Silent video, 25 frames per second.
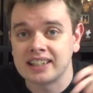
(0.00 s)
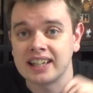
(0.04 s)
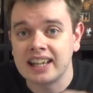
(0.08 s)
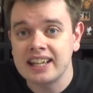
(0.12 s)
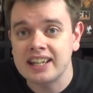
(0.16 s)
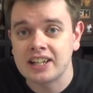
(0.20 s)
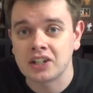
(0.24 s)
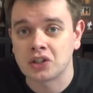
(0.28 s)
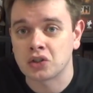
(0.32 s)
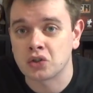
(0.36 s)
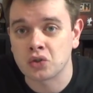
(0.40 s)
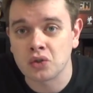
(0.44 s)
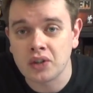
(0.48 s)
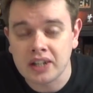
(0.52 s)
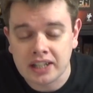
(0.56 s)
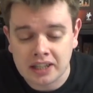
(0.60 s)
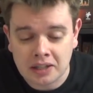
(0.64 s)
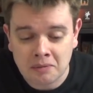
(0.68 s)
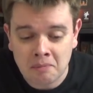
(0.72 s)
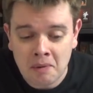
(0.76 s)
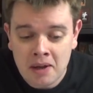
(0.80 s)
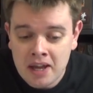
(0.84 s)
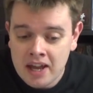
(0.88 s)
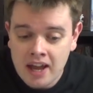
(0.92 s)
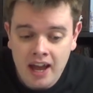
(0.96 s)
and they can treat
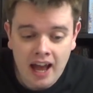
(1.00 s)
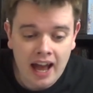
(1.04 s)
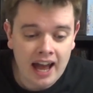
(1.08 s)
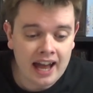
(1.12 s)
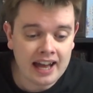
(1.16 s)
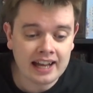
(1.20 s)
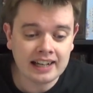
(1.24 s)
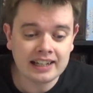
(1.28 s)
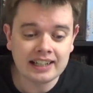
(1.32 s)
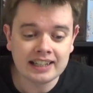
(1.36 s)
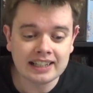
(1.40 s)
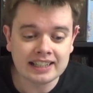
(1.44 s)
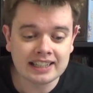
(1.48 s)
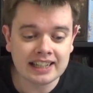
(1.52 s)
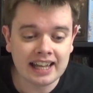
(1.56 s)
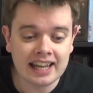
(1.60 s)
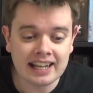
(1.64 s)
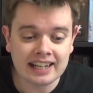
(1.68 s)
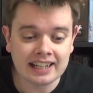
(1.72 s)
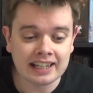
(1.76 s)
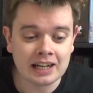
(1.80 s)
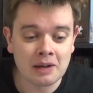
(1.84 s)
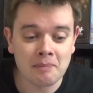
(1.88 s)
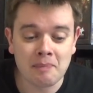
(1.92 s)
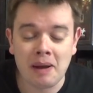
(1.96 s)
them and
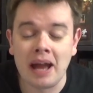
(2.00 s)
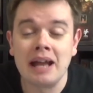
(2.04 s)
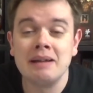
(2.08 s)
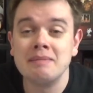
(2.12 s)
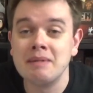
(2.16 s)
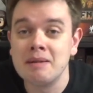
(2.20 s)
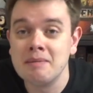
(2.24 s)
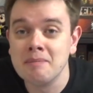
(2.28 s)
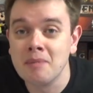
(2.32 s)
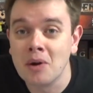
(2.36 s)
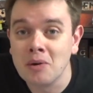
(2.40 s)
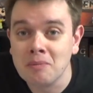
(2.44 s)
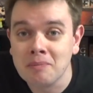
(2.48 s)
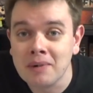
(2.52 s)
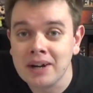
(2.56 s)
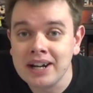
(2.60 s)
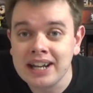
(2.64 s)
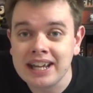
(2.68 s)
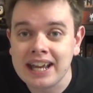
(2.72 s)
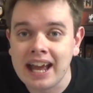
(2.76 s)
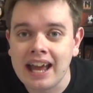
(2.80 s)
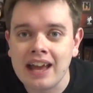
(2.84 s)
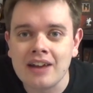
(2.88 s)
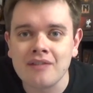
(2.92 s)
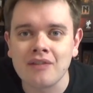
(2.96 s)
they're going to pay me more
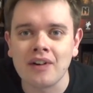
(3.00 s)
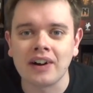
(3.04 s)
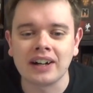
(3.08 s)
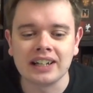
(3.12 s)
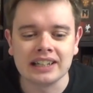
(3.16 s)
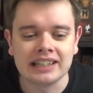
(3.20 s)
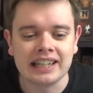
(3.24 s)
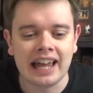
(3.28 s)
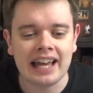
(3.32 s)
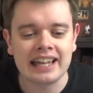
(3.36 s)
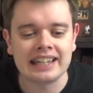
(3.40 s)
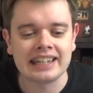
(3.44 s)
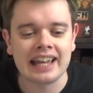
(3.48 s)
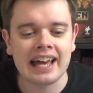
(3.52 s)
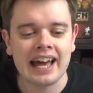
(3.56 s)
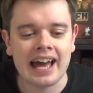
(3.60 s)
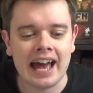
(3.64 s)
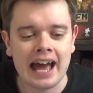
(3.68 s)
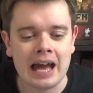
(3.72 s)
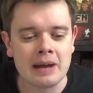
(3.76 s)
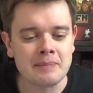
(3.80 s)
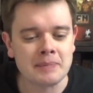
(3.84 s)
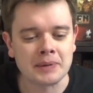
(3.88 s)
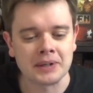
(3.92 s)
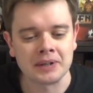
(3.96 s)
money if I let
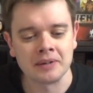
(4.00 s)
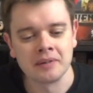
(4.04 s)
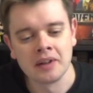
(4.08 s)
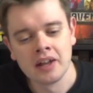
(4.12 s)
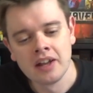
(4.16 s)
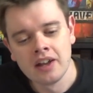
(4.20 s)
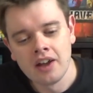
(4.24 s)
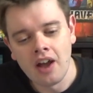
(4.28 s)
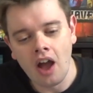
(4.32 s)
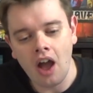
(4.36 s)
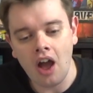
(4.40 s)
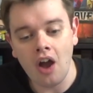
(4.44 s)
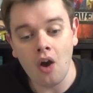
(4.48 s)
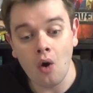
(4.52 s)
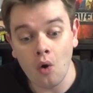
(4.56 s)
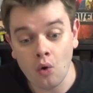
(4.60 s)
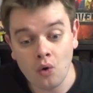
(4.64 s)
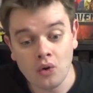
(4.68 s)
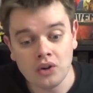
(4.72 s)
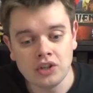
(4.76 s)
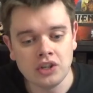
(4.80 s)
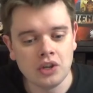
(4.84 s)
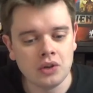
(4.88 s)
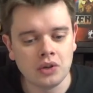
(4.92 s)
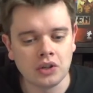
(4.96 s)
that happen. Uh,
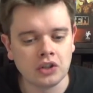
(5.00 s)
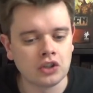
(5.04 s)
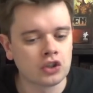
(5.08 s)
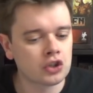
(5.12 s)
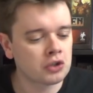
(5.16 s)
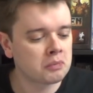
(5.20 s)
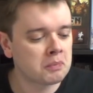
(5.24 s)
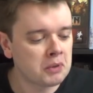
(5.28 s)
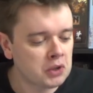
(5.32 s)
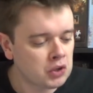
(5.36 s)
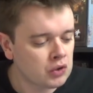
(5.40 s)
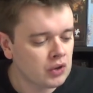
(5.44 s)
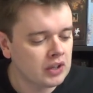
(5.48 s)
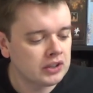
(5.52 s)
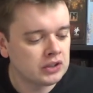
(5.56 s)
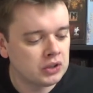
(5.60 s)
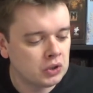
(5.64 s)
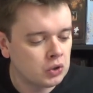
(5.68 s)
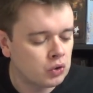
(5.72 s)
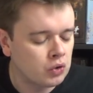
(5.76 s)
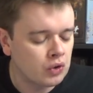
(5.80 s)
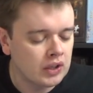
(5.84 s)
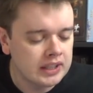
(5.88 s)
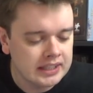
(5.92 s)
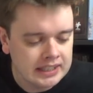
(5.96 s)
or you can just be trying
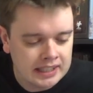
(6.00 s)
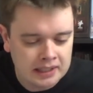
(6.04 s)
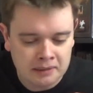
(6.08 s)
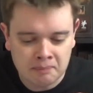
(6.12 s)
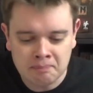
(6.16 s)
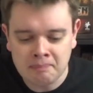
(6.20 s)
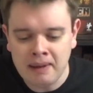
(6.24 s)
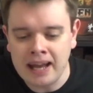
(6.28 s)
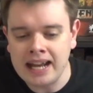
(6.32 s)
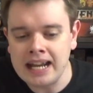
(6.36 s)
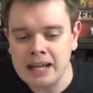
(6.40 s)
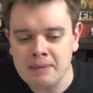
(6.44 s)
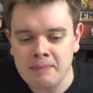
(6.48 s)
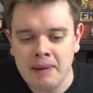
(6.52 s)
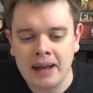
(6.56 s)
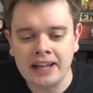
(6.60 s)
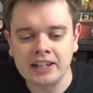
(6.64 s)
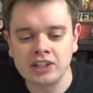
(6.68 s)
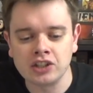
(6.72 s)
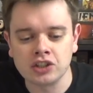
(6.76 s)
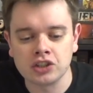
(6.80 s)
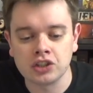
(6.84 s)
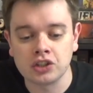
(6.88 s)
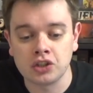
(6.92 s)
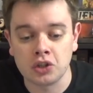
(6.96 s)
to treat as many
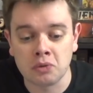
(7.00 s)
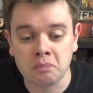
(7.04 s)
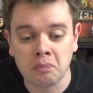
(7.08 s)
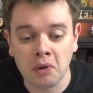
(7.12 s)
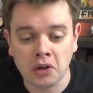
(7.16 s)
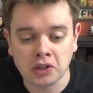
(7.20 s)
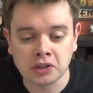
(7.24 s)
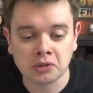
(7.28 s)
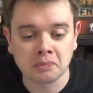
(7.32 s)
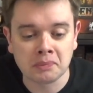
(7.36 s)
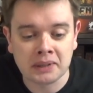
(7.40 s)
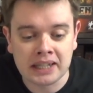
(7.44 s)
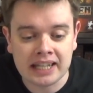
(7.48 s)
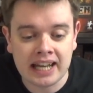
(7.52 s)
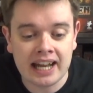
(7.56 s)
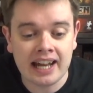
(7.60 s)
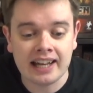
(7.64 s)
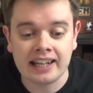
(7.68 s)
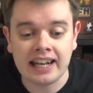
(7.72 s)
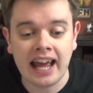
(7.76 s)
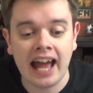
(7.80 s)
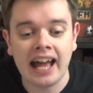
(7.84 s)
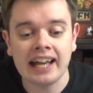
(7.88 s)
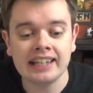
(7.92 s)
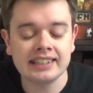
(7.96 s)
patients as you possibly
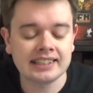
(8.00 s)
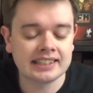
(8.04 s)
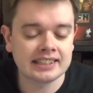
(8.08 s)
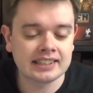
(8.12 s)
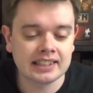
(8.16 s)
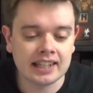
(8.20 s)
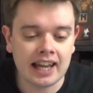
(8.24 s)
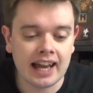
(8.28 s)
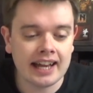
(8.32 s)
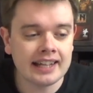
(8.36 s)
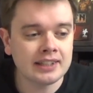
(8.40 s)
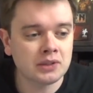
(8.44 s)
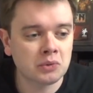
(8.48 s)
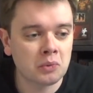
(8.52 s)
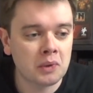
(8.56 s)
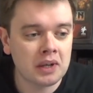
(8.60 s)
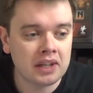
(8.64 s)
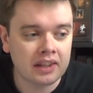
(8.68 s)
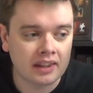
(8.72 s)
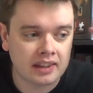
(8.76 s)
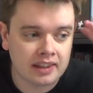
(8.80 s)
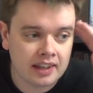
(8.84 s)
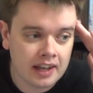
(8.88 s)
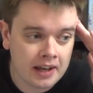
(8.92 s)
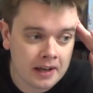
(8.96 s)
can. As, as
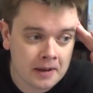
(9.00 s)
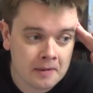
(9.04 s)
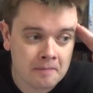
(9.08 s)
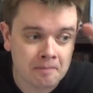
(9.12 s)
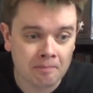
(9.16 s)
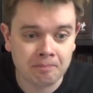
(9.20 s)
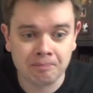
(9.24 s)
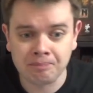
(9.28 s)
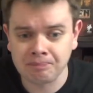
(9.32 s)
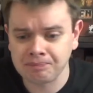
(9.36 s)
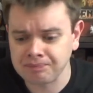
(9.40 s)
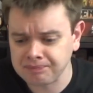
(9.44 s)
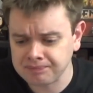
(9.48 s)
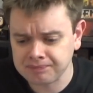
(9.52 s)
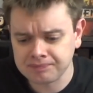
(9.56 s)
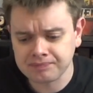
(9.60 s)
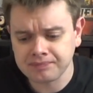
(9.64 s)
with, um,